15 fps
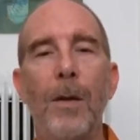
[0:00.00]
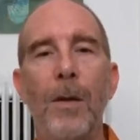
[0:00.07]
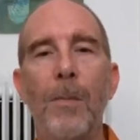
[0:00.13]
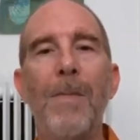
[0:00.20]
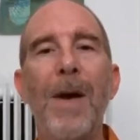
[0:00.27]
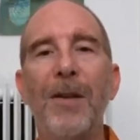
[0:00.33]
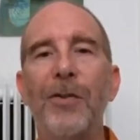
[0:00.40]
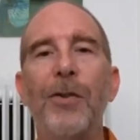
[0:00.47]

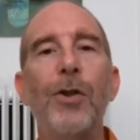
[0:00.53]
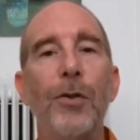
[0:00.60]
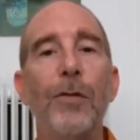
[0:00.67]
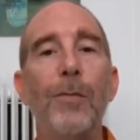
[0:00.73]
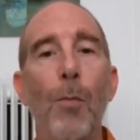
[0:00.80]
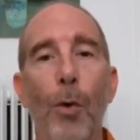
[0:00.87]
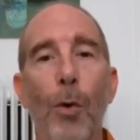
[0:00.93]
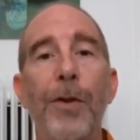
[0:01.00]
message is
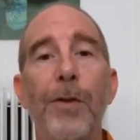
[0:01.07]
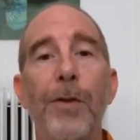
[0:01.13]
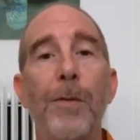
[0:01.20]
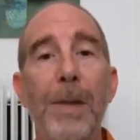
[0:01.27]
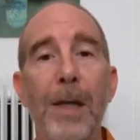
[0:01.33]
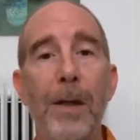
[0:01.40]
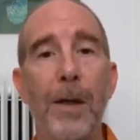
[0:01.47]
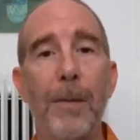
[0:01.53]
more than the
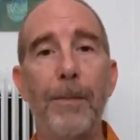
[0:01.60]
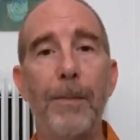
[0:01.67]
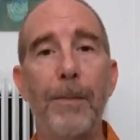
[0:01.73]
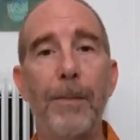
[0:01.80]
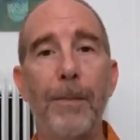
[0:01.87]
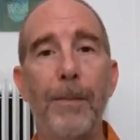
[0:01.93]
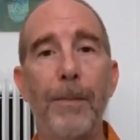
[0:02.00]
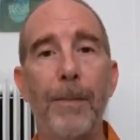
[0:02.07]
medium
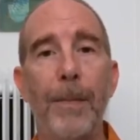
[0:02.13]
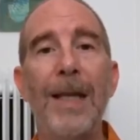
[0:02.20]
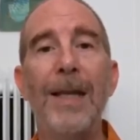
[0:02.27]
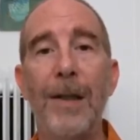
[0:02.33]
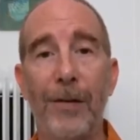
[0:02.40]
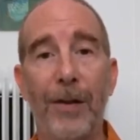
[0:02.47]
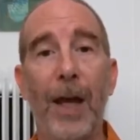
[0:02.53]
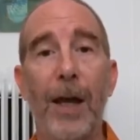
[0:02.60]
in this
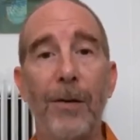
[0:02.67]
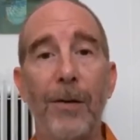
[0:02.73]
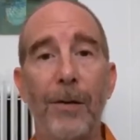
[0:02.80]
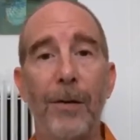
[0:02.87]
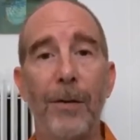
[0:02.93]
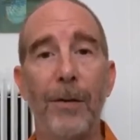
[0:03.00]
case.